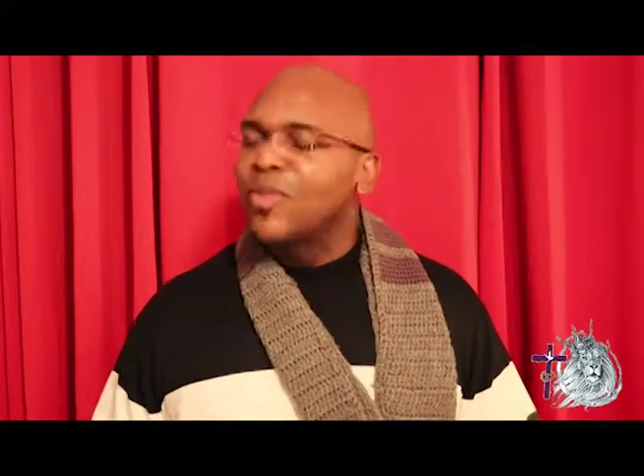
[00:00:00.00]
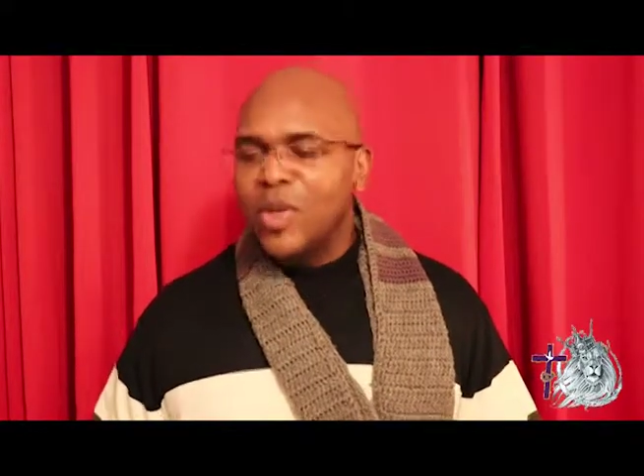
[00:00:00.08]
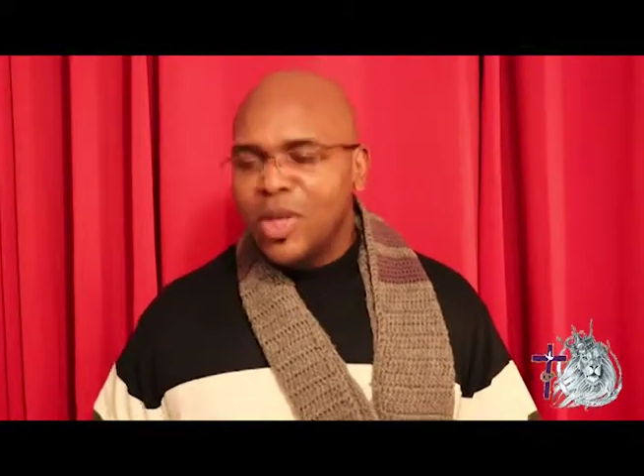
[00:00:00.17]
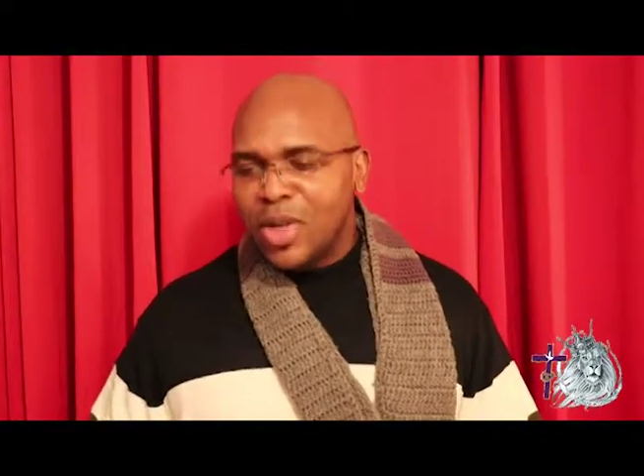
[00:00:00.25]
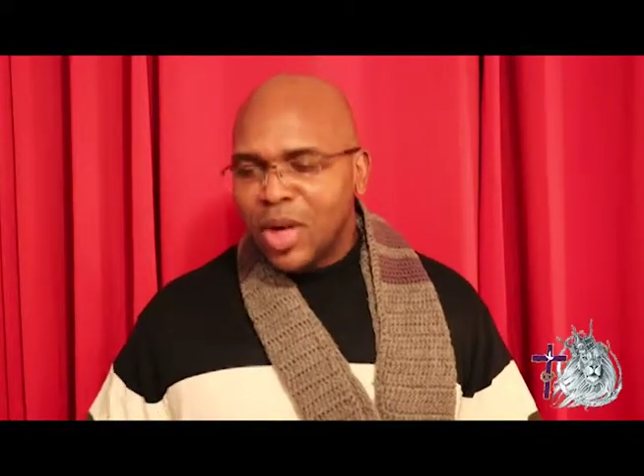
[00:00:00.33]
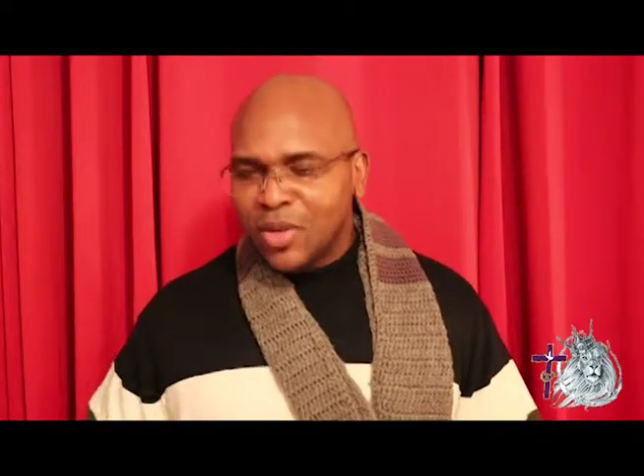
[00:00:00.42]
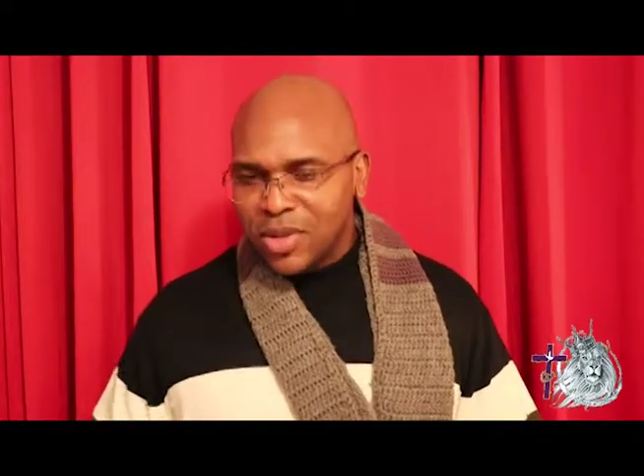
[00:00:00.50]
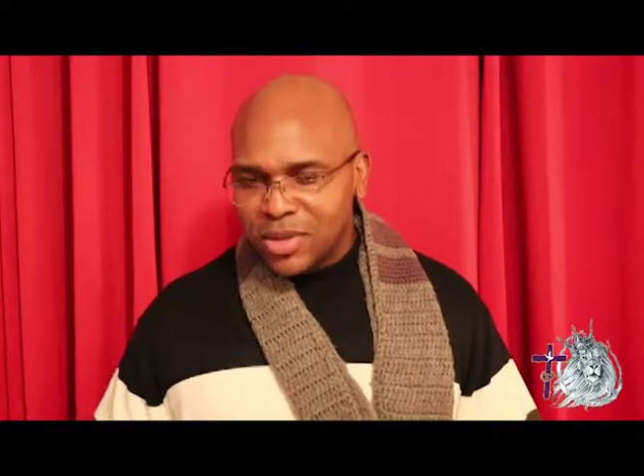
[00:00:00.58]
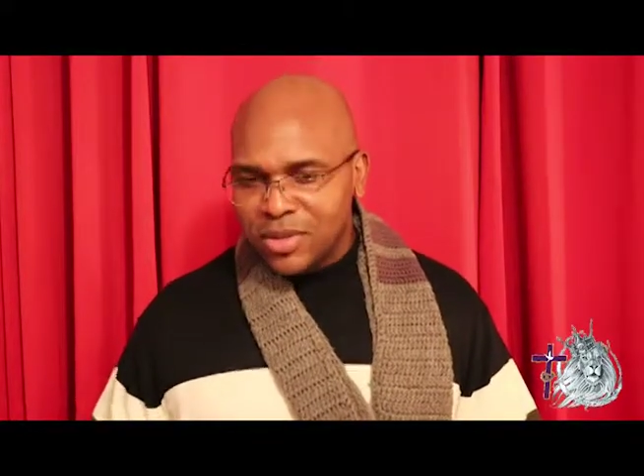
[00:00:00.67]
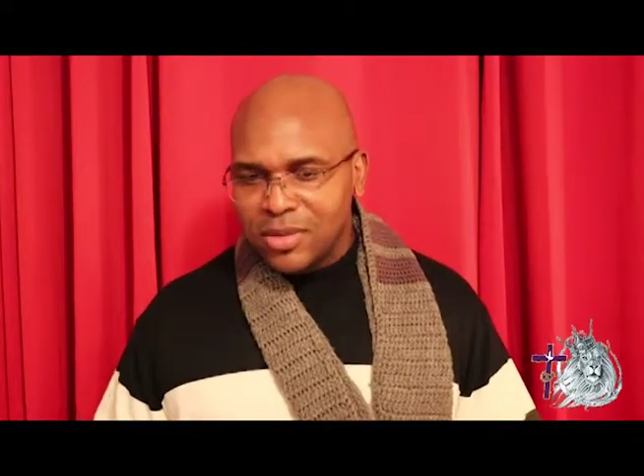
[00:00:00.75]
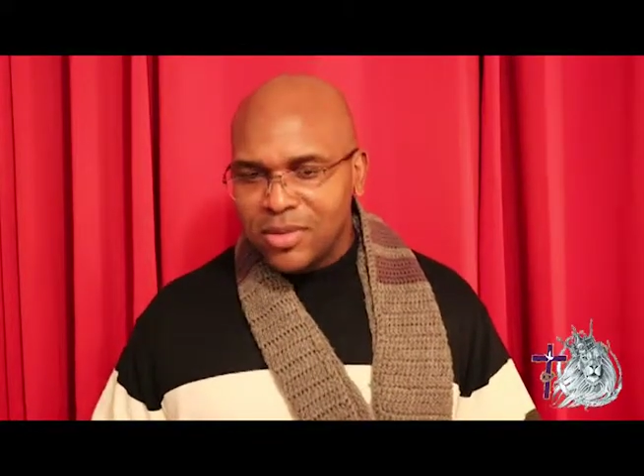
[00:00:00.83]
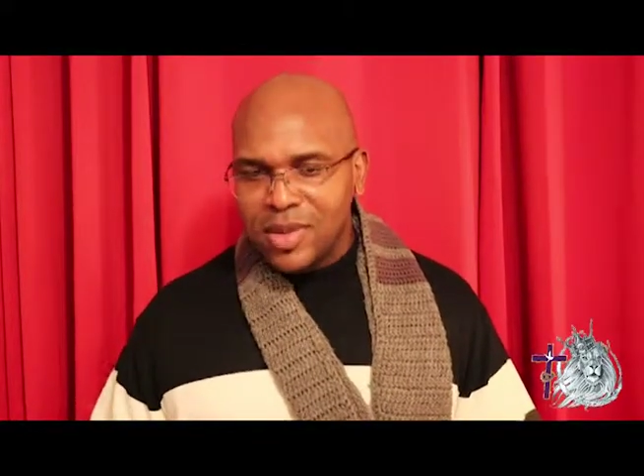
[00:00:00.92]
we don't
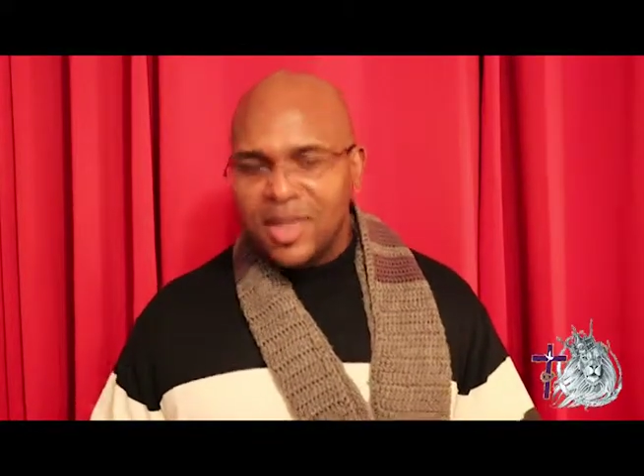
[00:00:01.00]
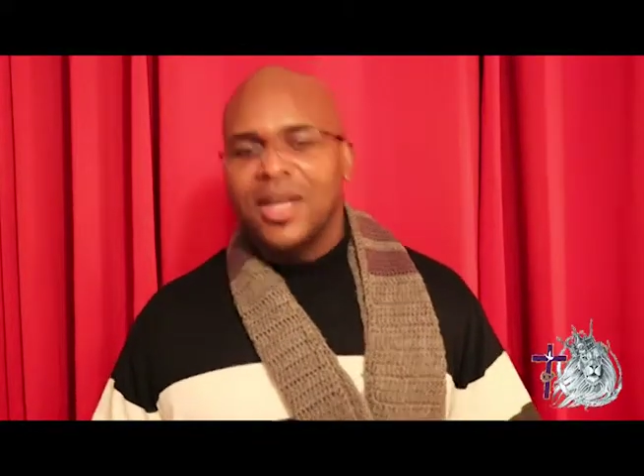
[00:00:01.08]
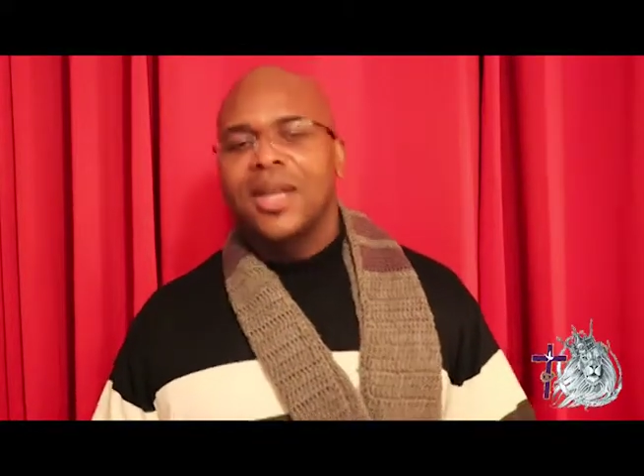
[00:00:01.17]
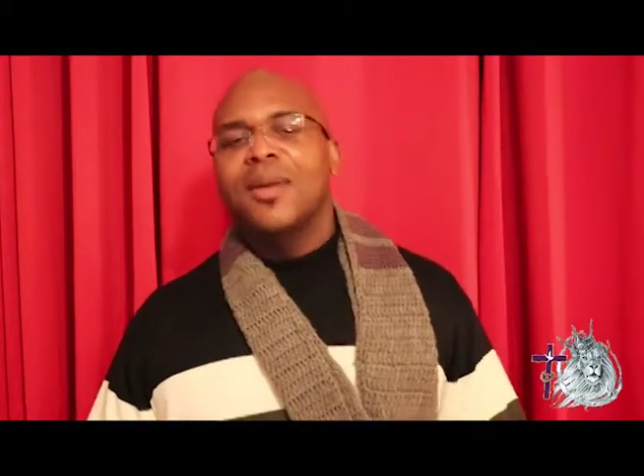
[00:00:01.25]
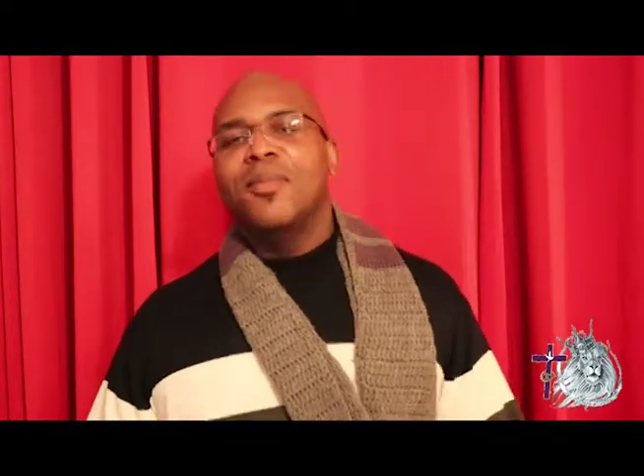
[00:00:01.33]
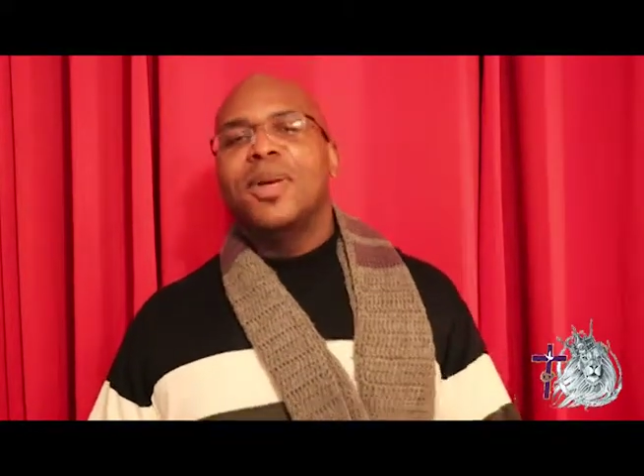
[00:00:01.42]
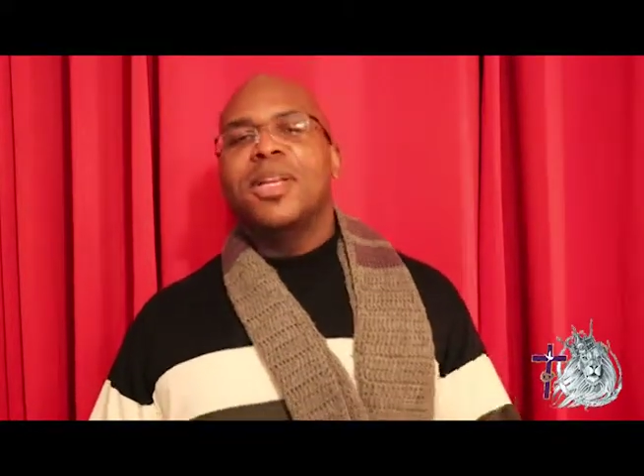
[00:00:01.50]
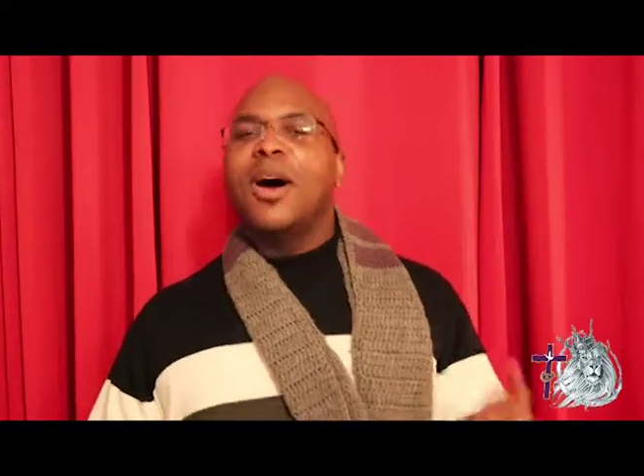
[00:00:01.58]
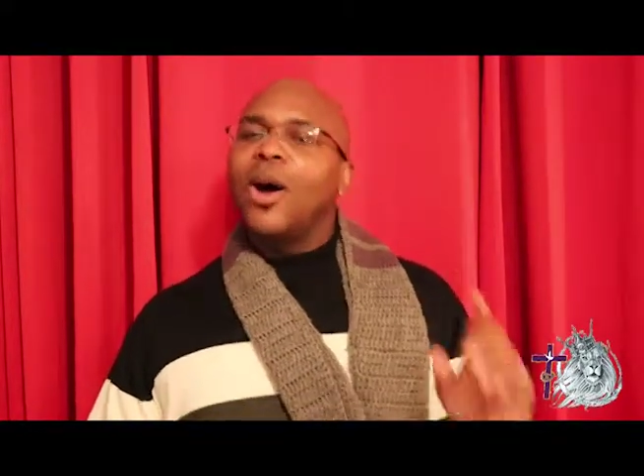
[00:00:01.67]
do. But